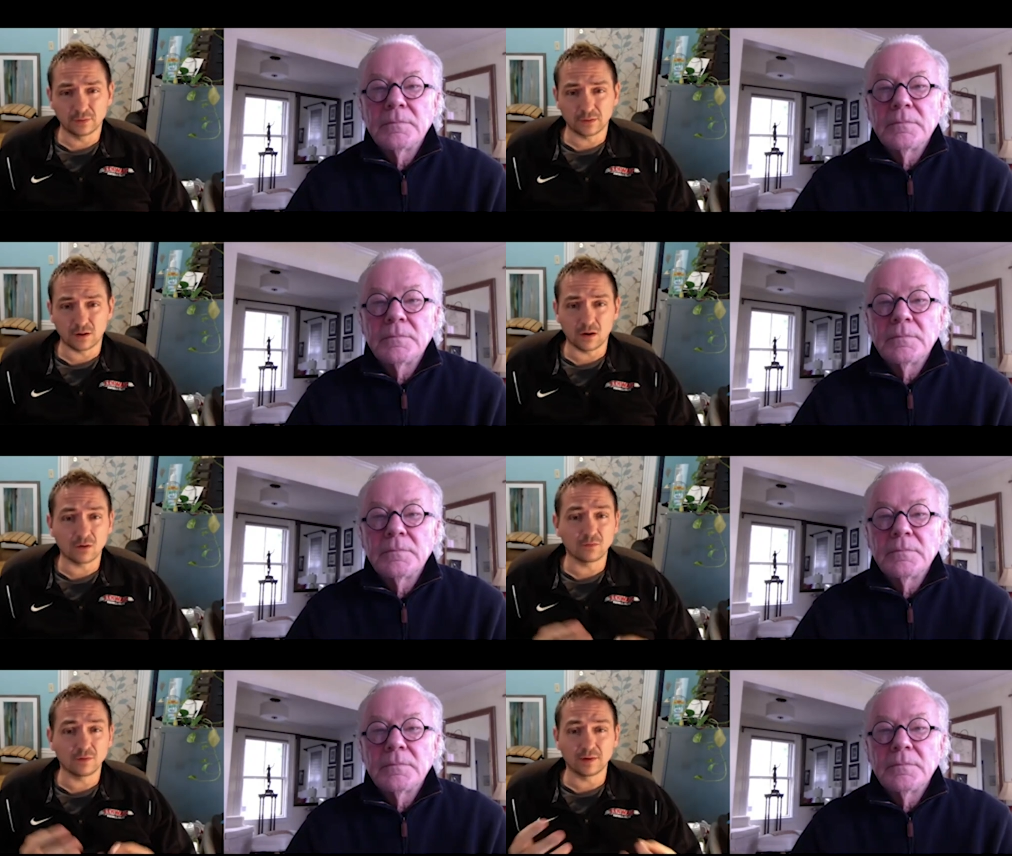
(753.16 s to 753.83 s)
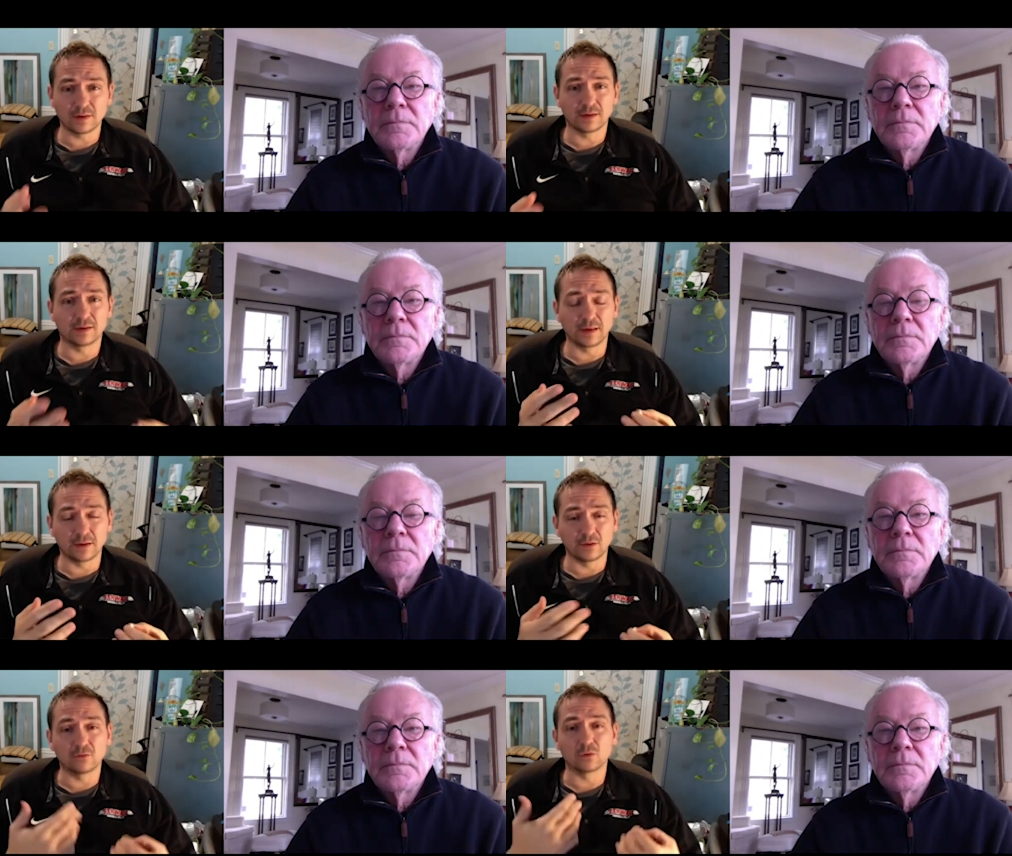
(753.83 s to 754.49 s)
Speaker 1: heartrending and
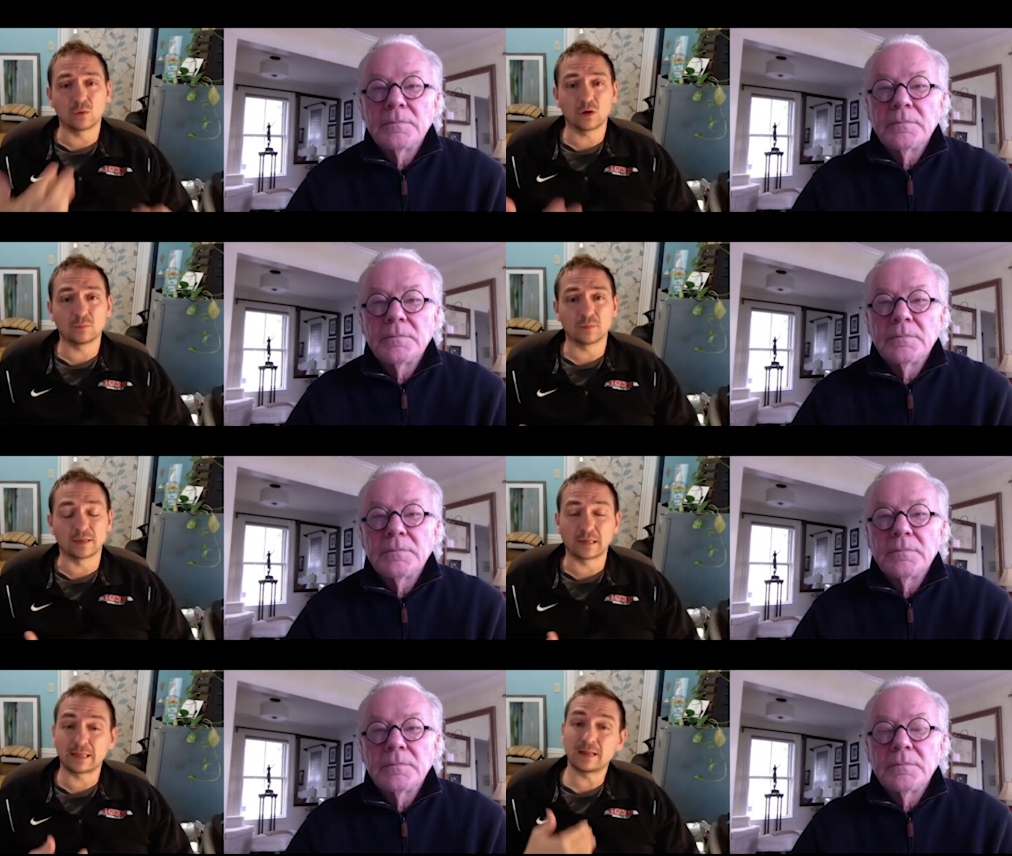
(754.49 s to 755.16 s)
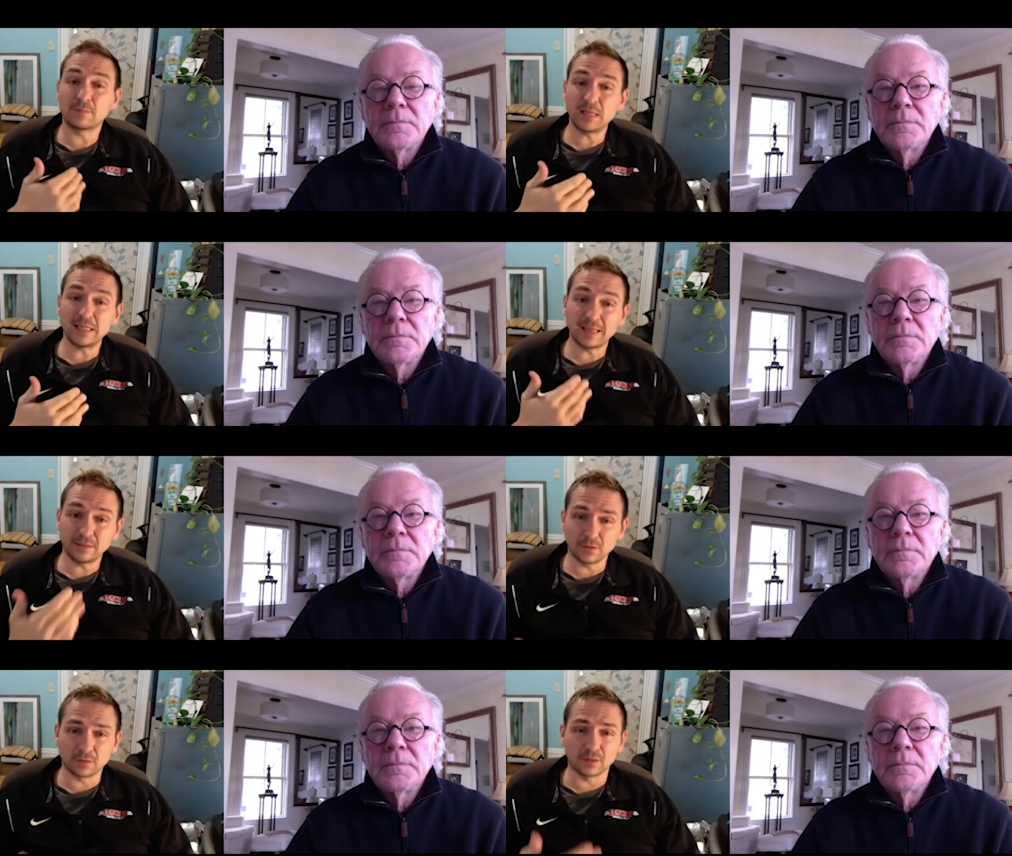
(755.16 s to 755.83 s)
overwhelming. And I mean that
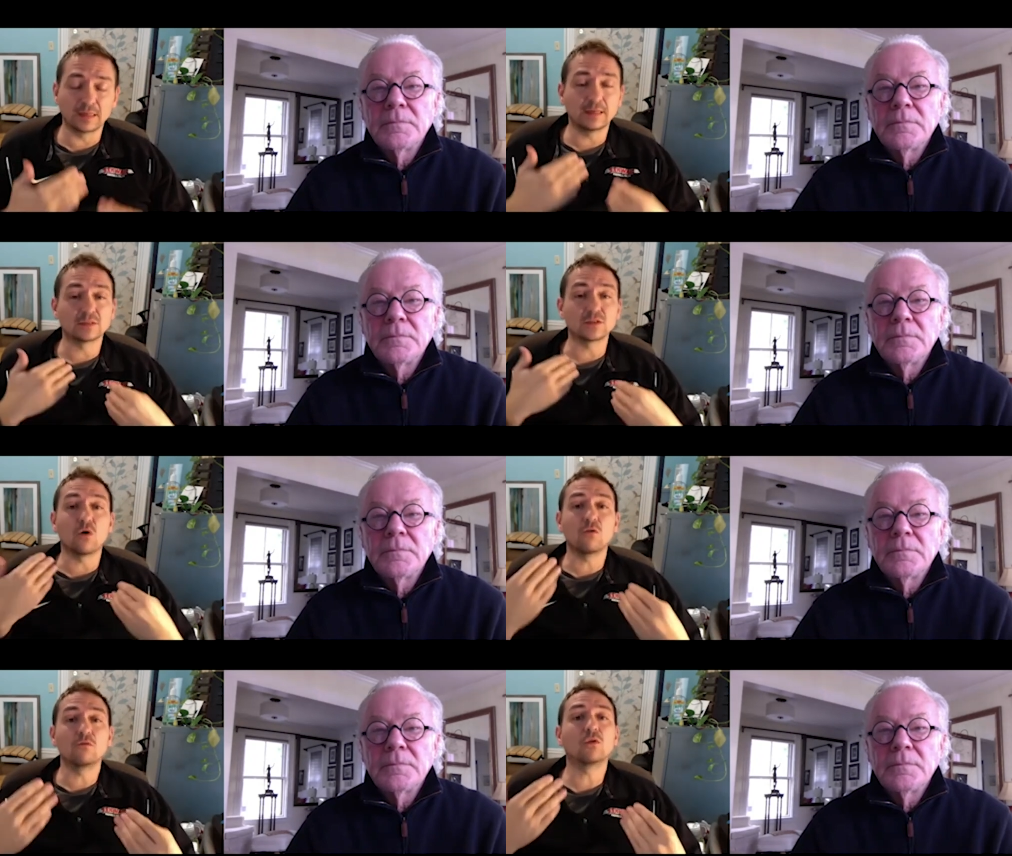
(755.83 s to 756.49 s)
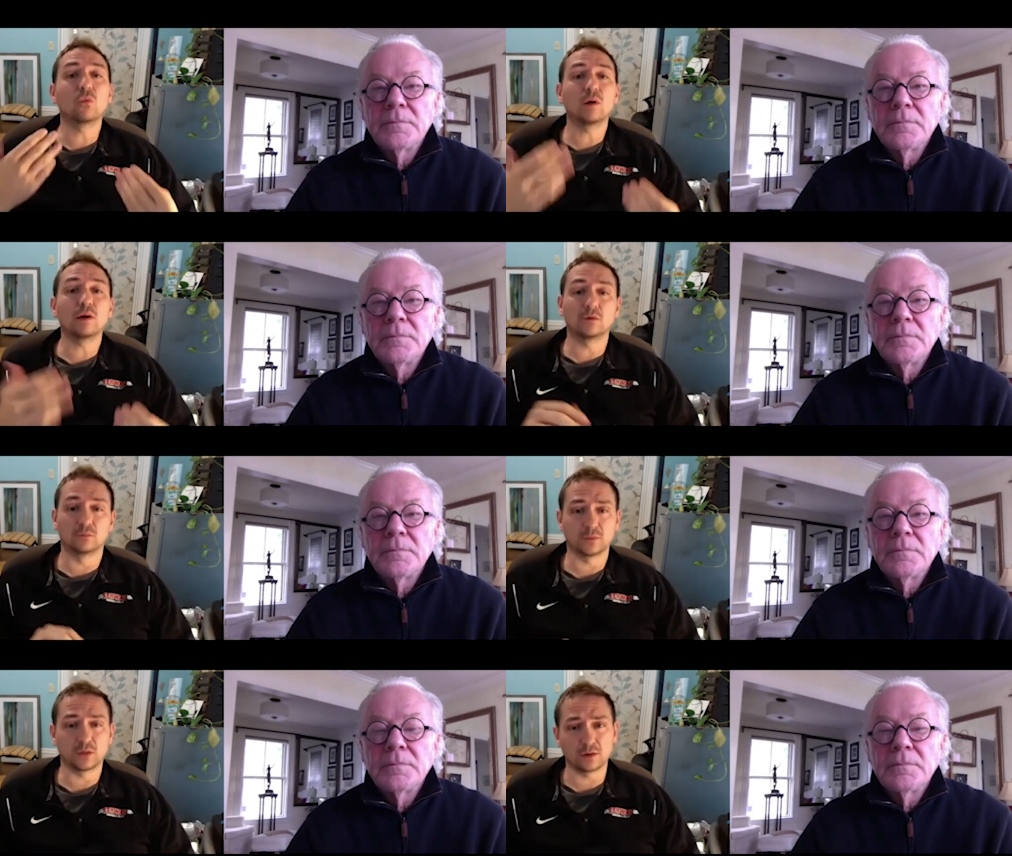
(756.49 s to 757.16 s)
literally, it has overwhelmed
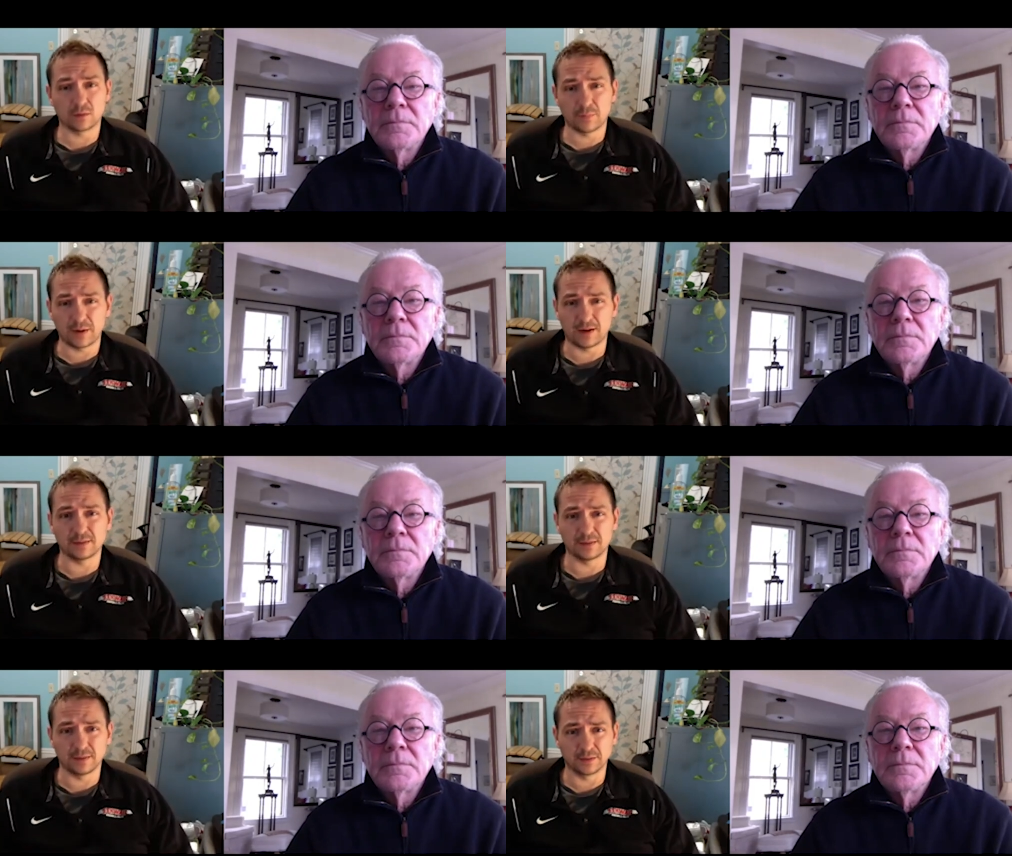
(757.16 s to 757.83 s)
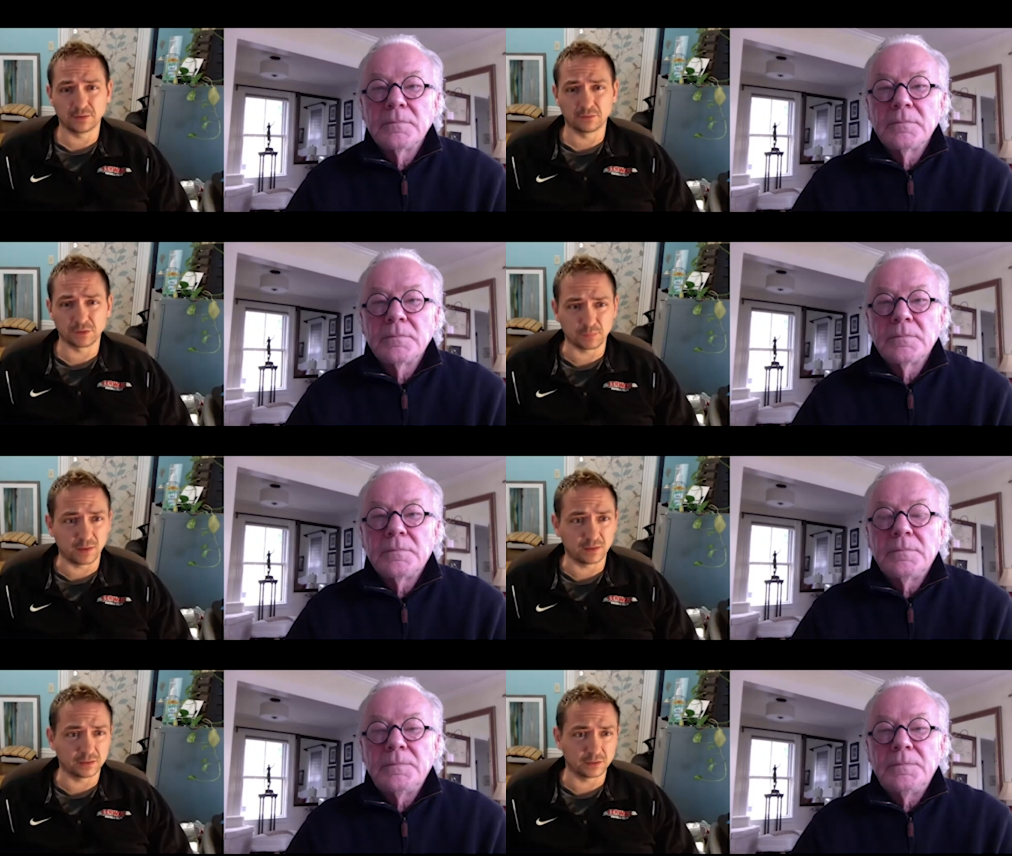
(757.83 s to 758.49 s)
our capacity to
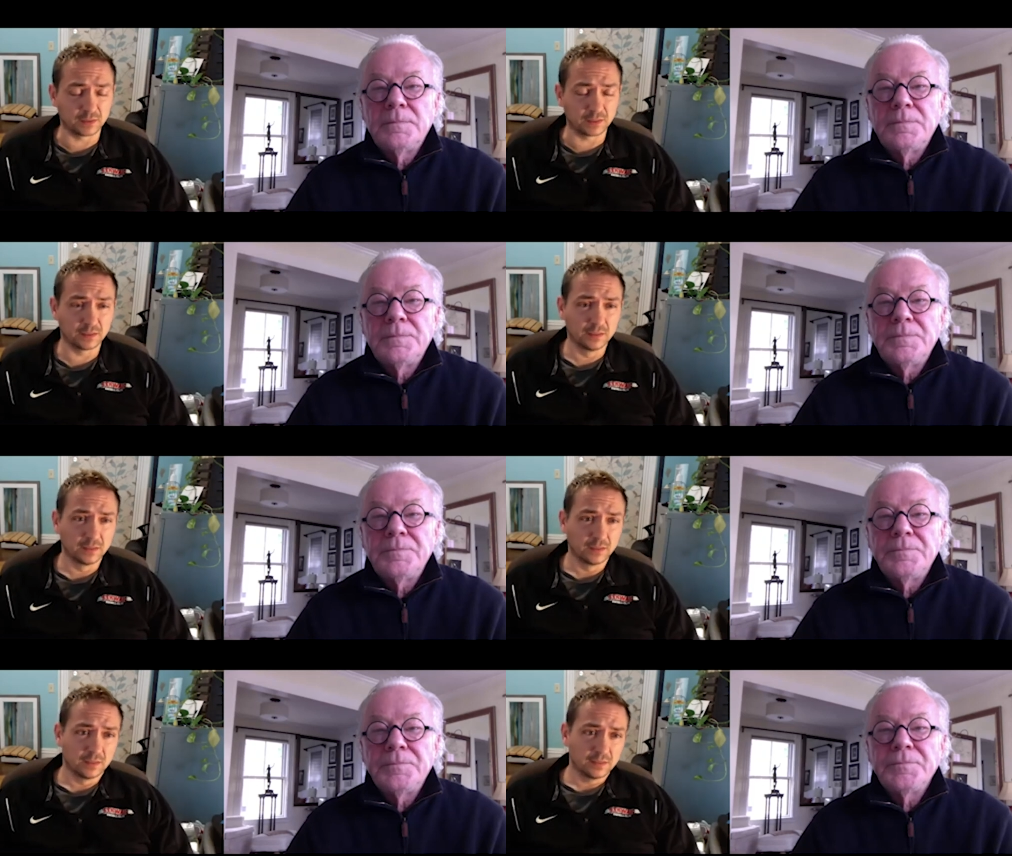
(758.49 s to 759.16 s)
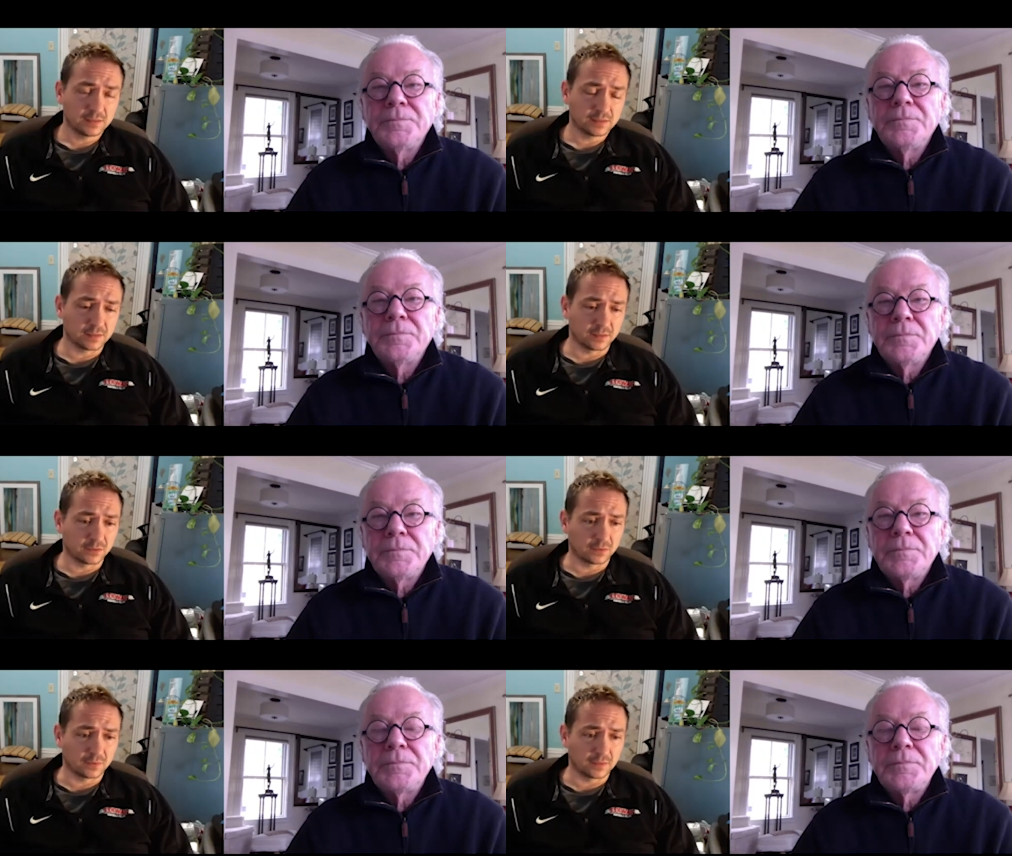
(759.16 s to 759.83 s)
respond to it. So,